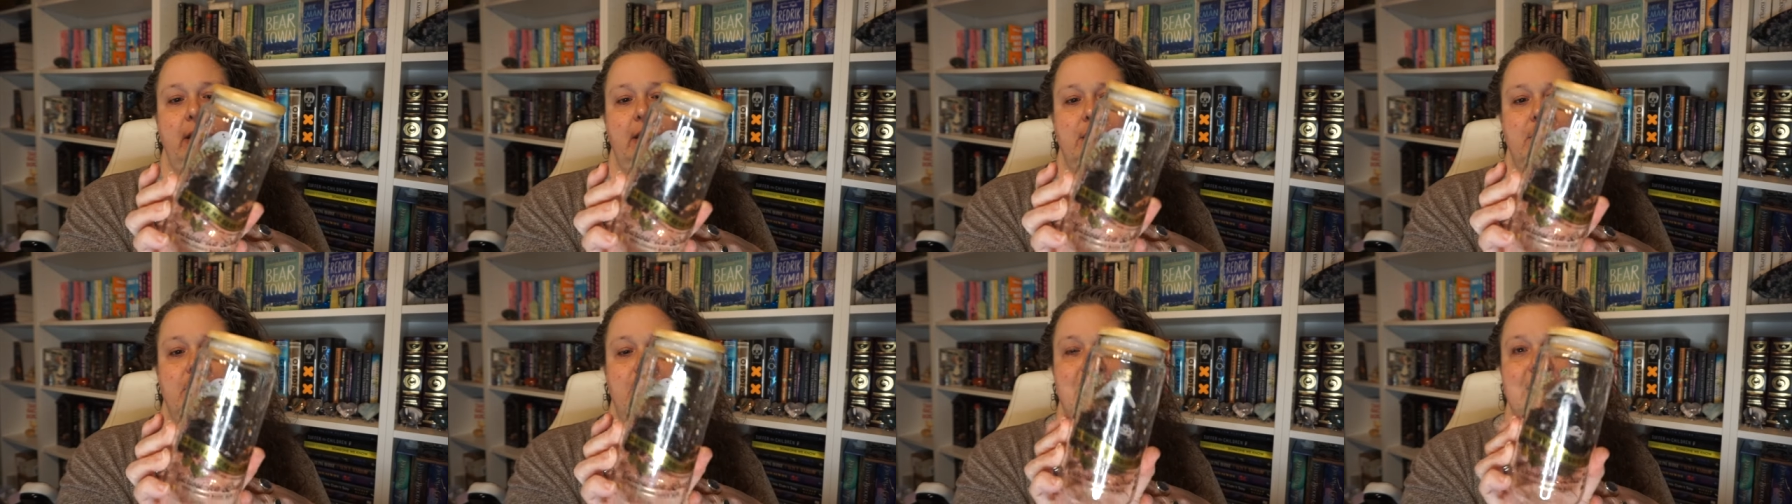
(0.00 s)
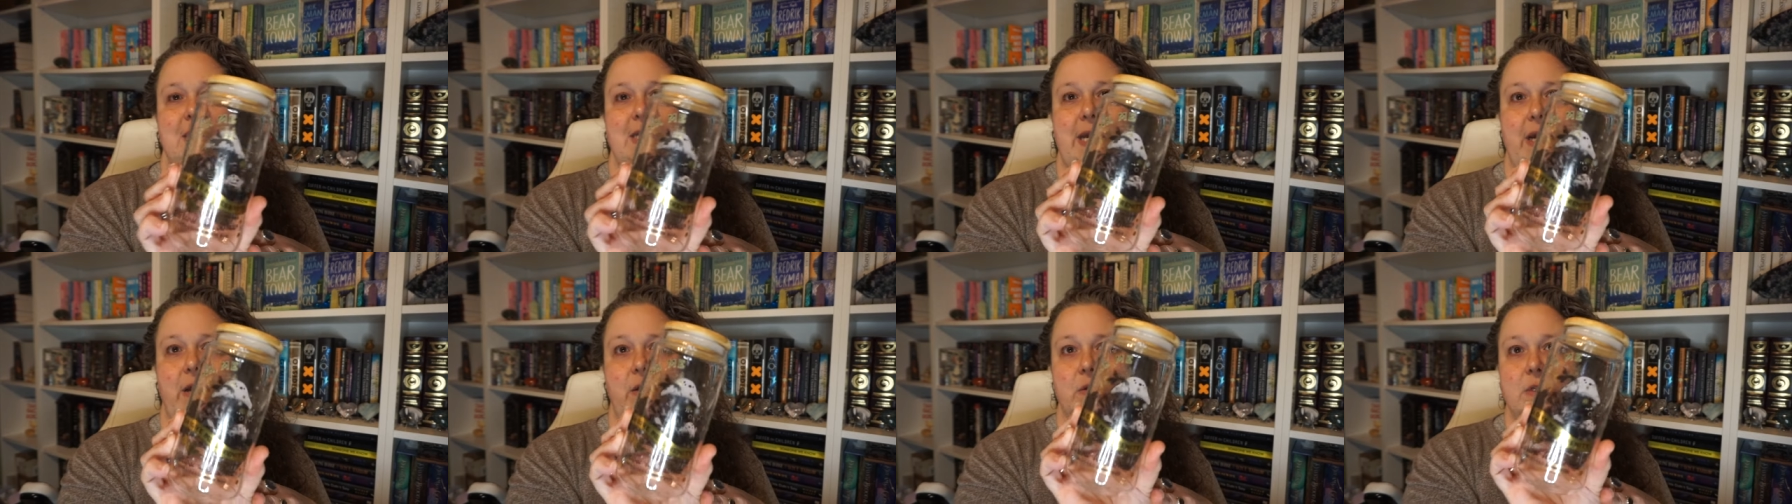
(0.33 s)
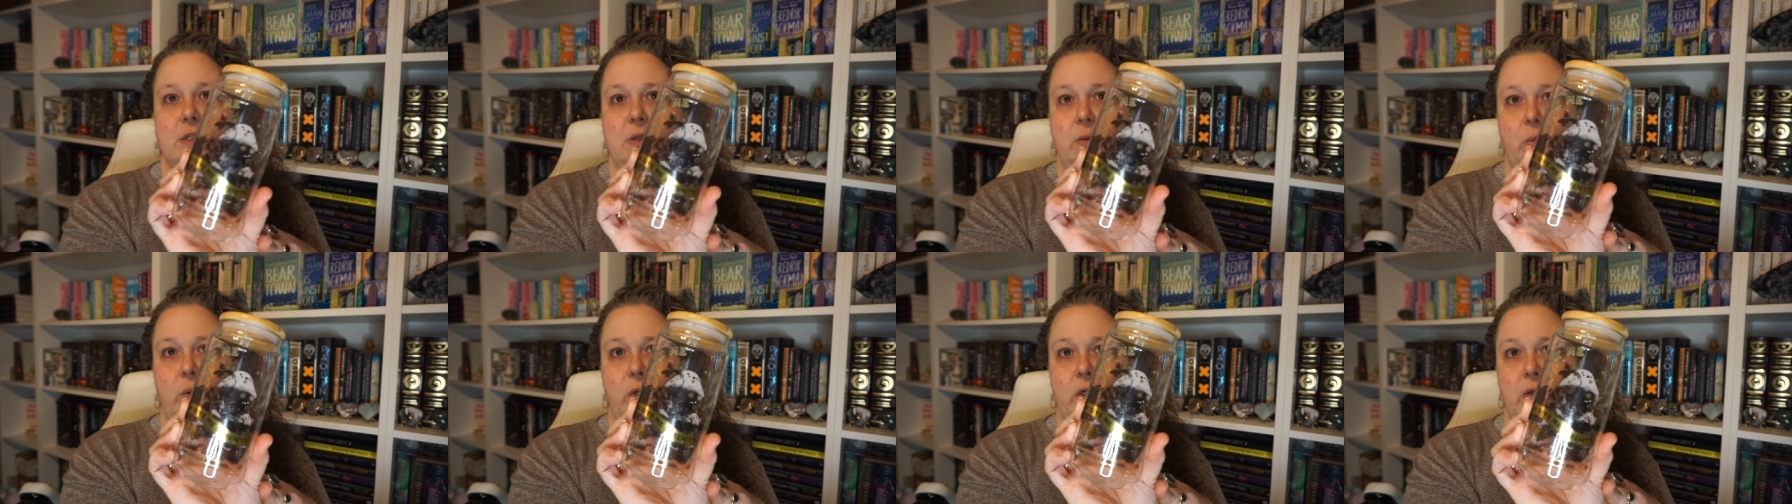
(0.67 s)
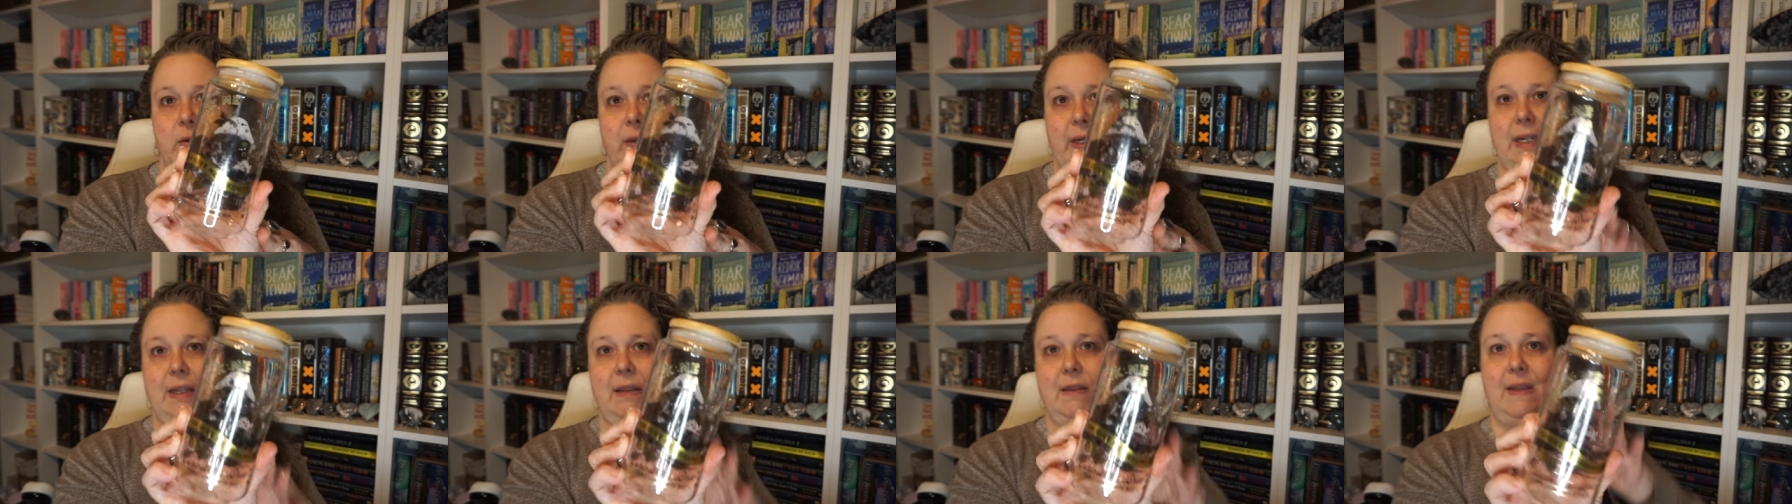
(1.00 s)
So it is Alice in
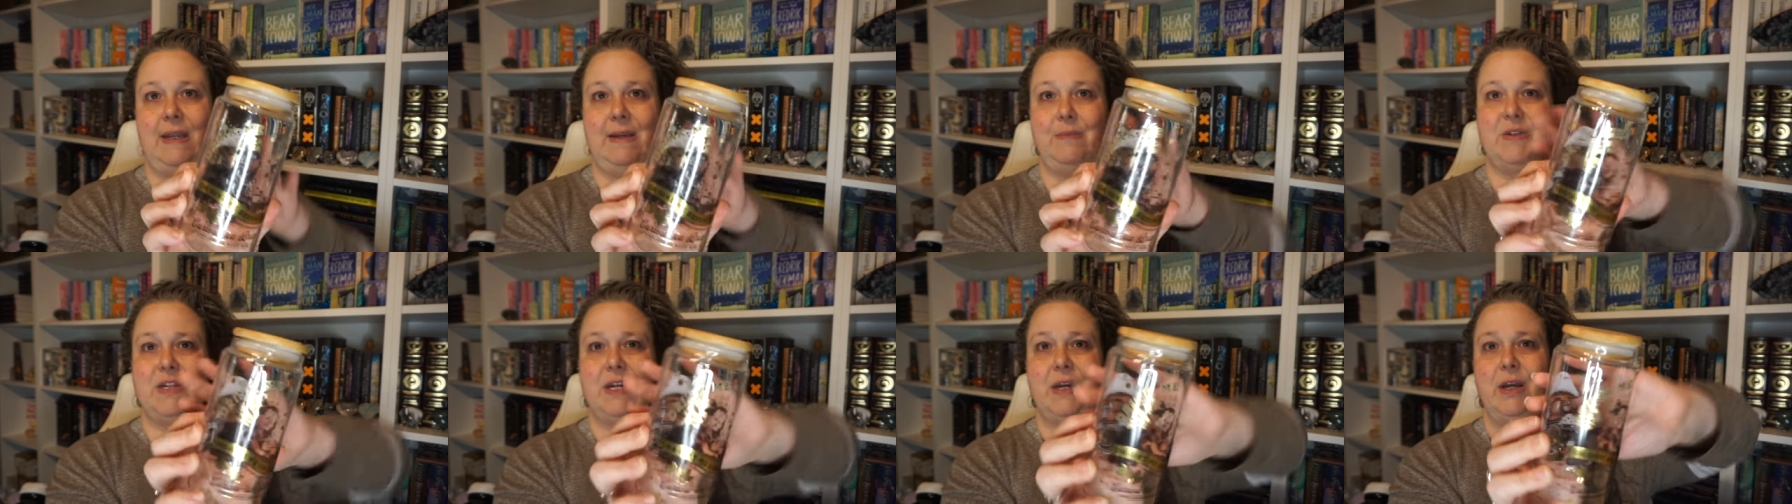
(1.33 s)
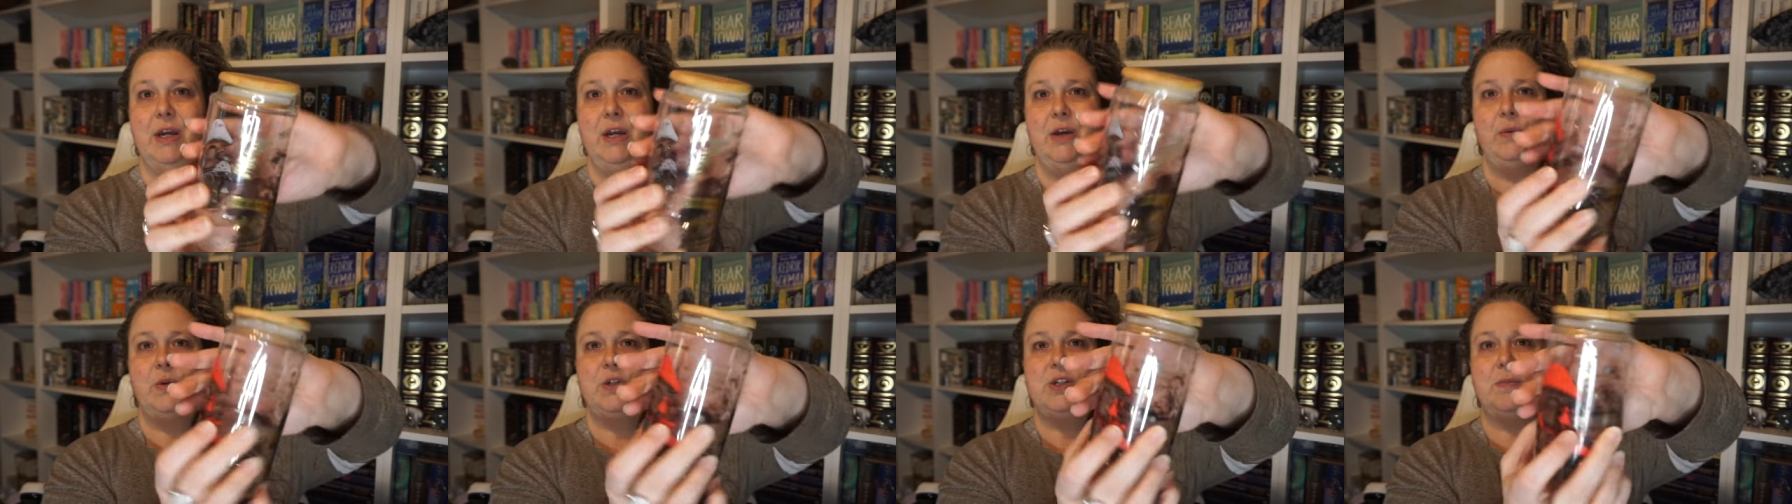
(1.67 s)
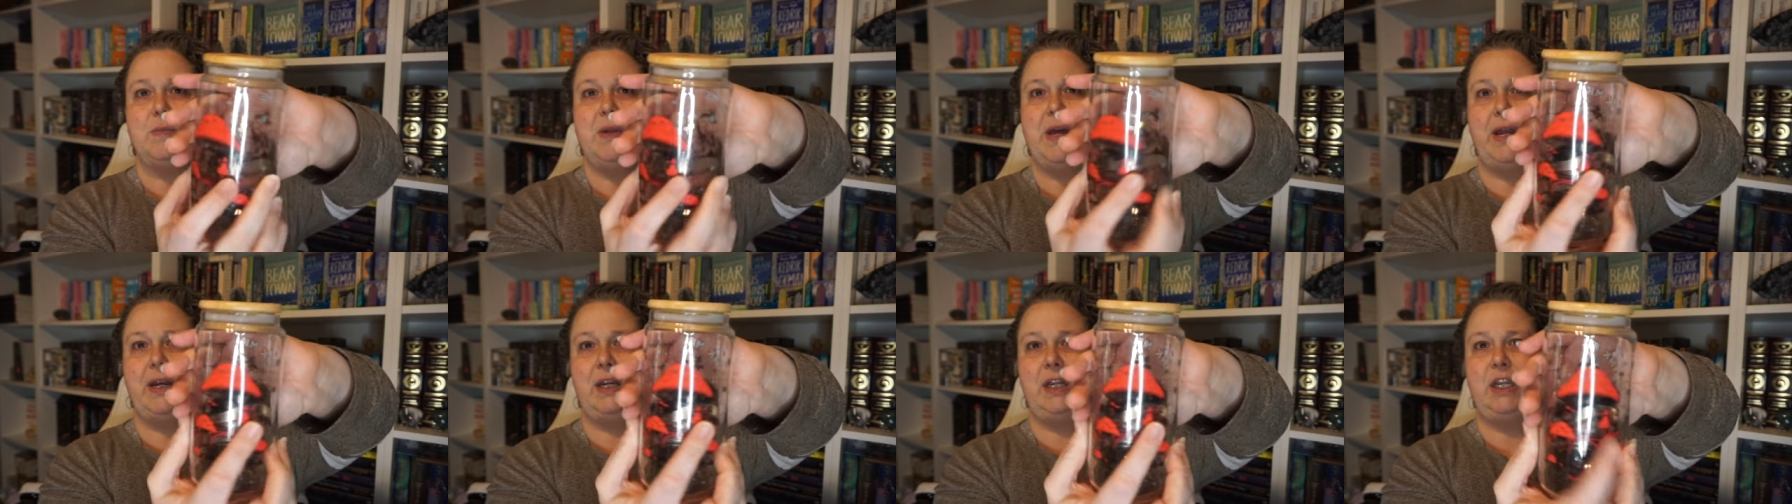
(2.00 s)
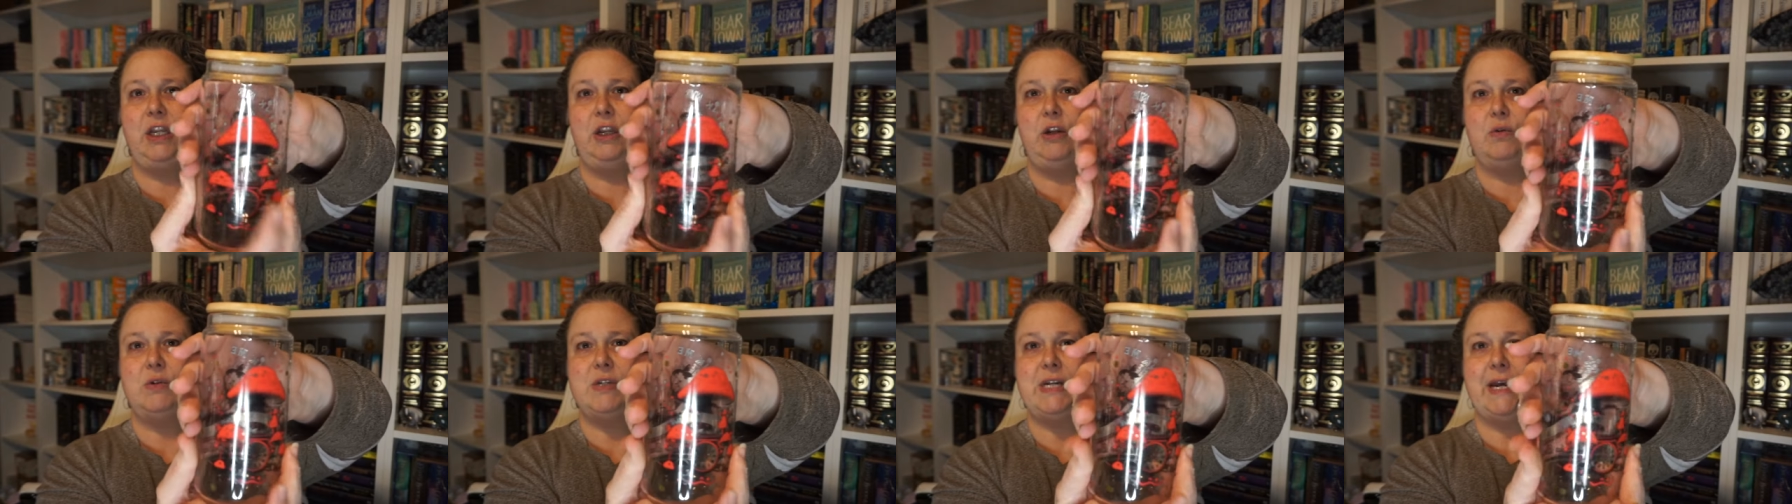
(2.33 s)
Wonderland themed, which I'm not a
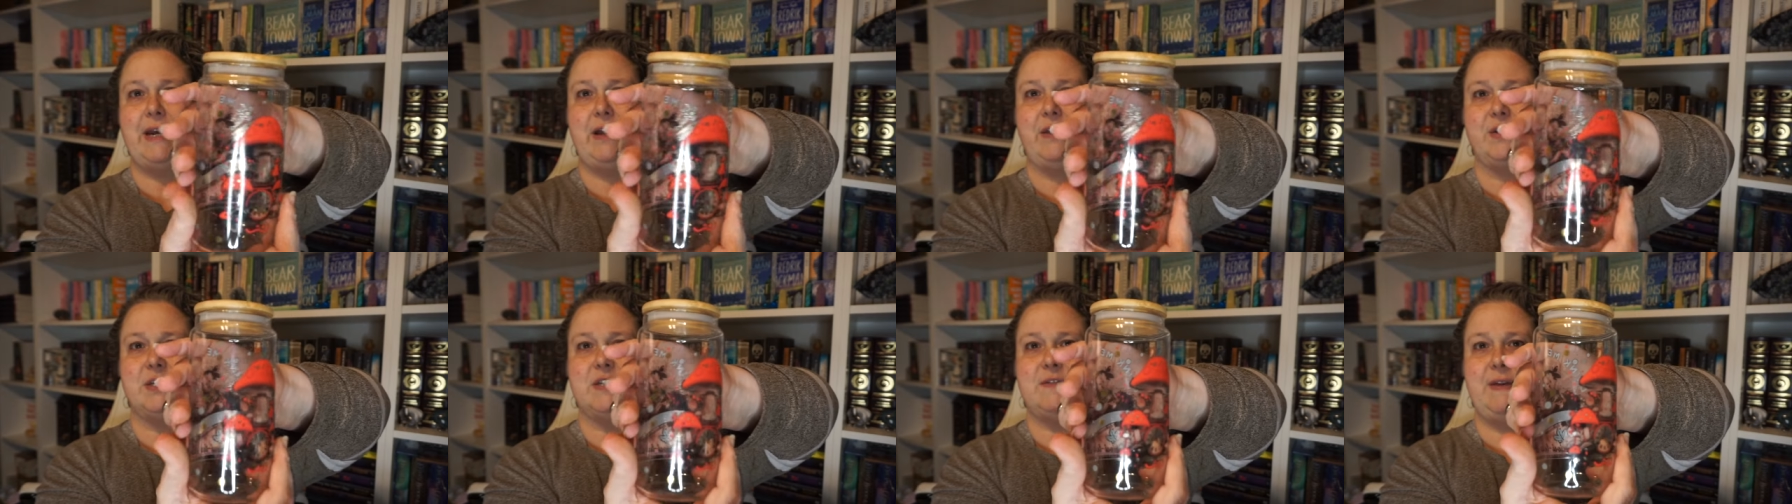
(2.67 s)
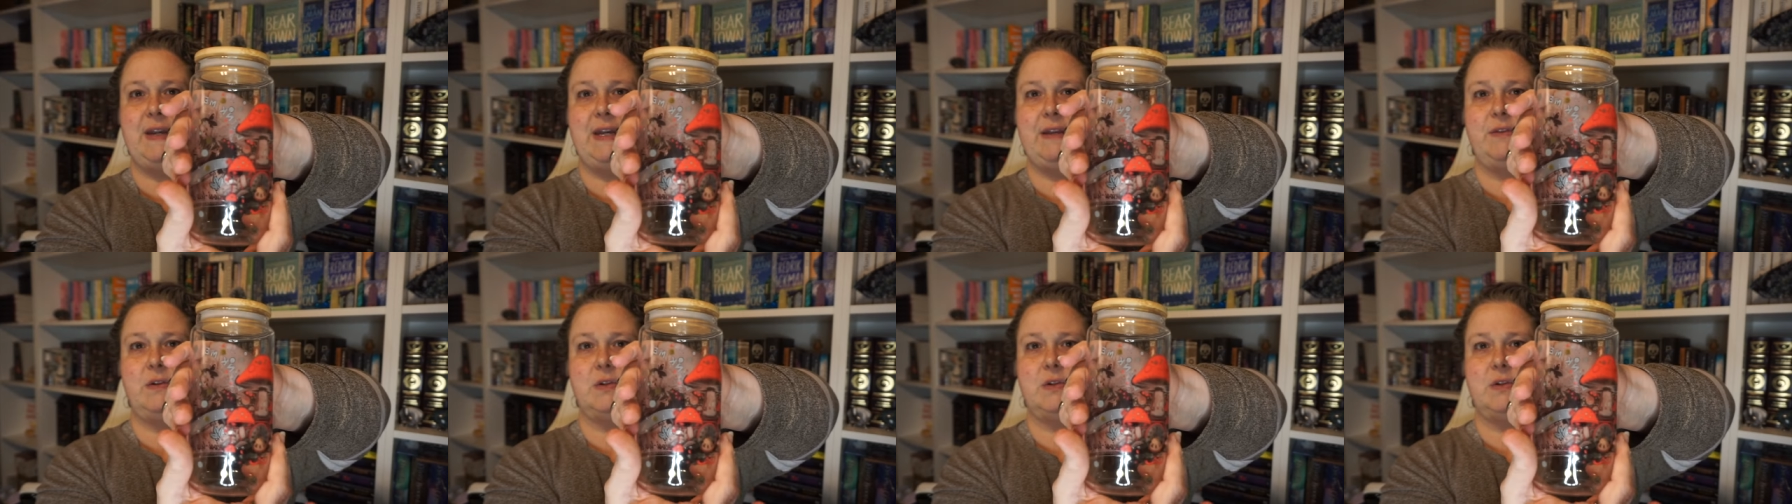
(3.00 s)
huge Alice fan.